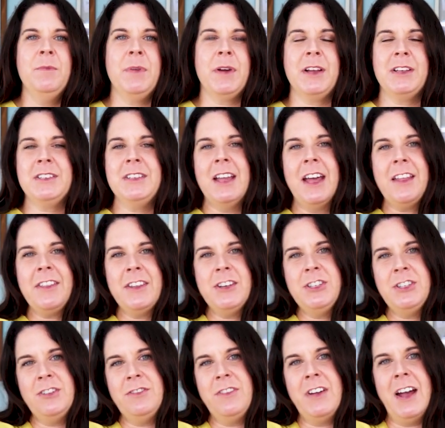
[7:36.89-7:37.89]
Because now
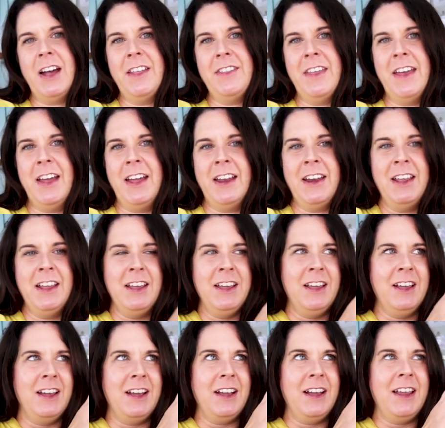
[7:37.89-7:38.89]
that you've got got that
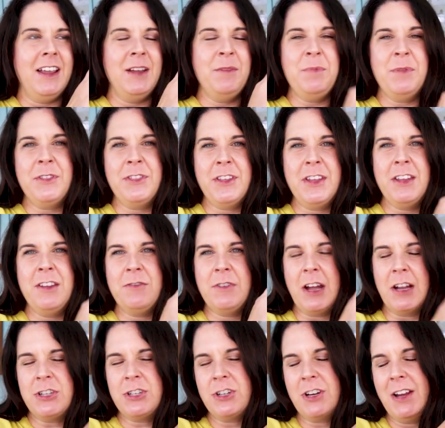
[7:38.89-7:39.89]
empathy, you've
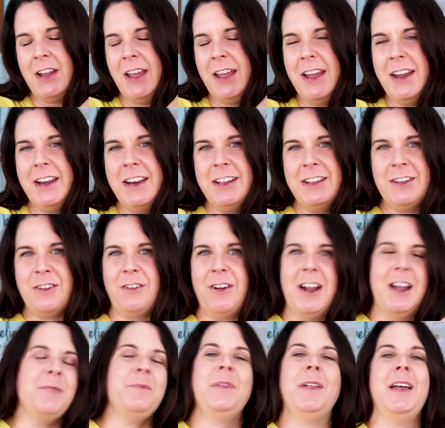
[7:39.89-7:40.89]
got your head in the
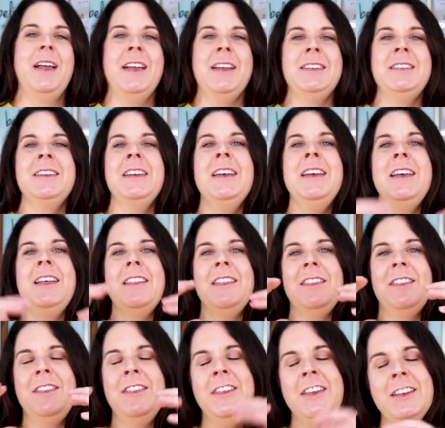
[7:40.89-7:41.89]
right place,
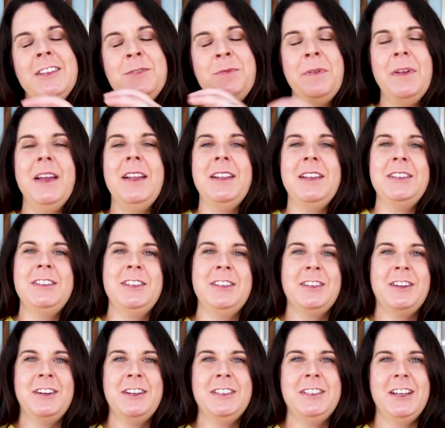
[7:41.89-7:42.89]
this playlist
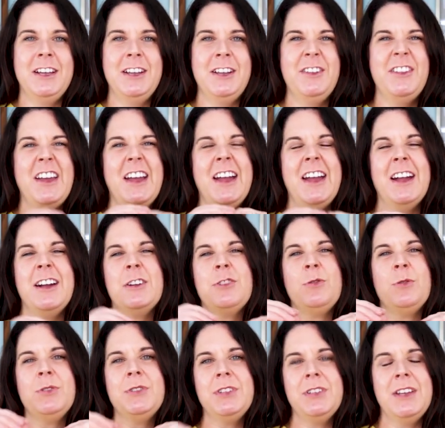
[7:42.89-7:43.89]
is going to tell you the
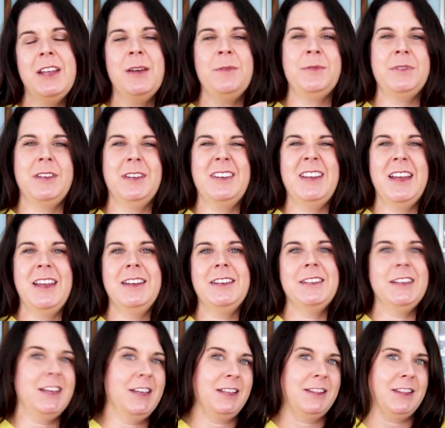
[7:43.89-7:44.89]
actual steps to
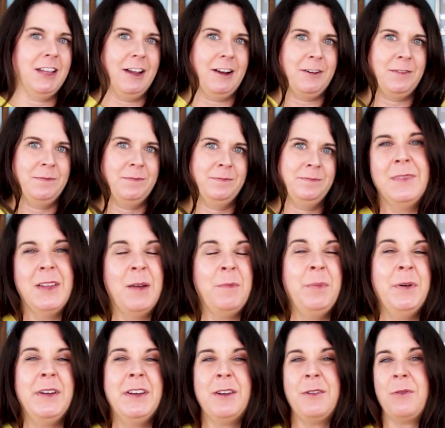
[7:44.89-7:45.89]
take to get there. I'm
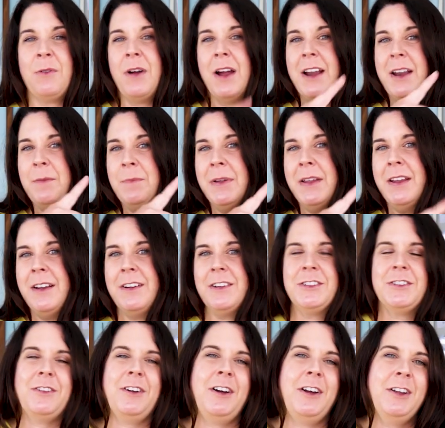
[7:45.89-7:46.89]
putting it right up here,
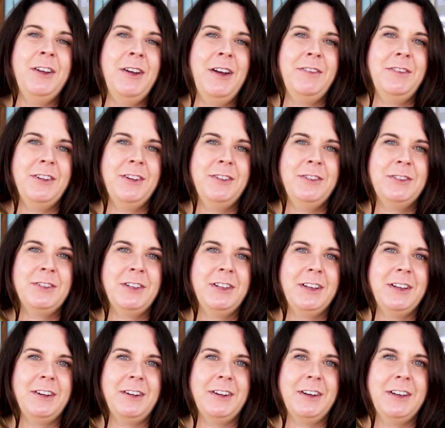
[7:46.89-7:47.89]
so all you have to do is
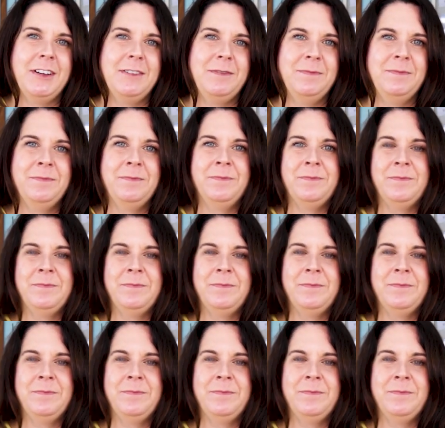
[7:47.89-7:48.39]
click on it.